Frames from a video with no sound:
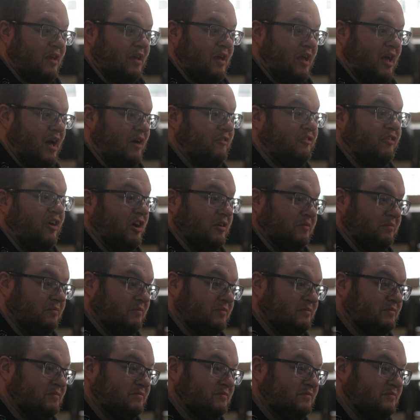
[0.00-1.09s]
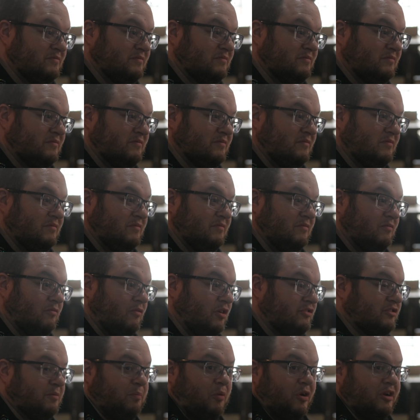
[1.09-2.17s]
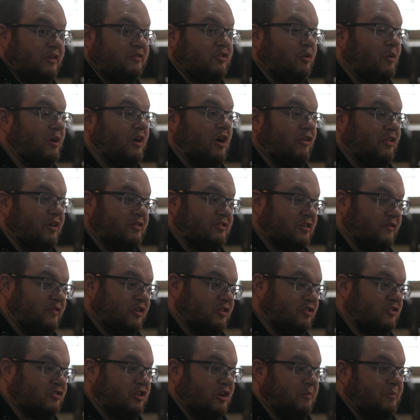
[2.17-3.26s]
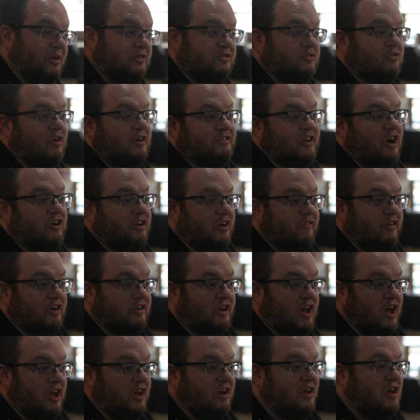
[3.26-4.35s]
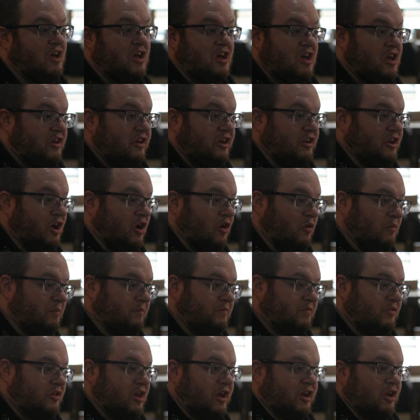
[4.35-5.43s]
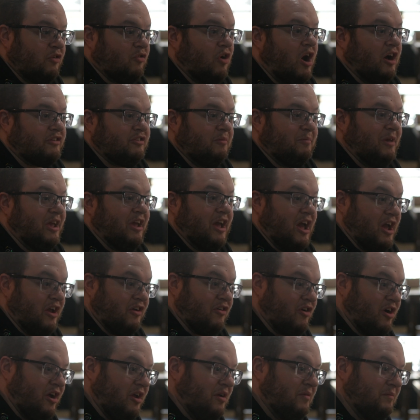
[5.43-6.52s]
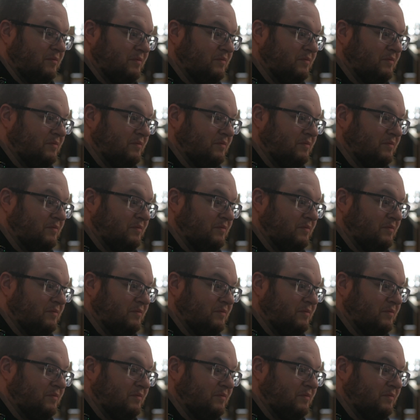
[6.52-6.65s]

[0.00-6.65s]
Have fun. What's the point of doing all this if you're just going to be stressed out every day, kicking rocks and being angry?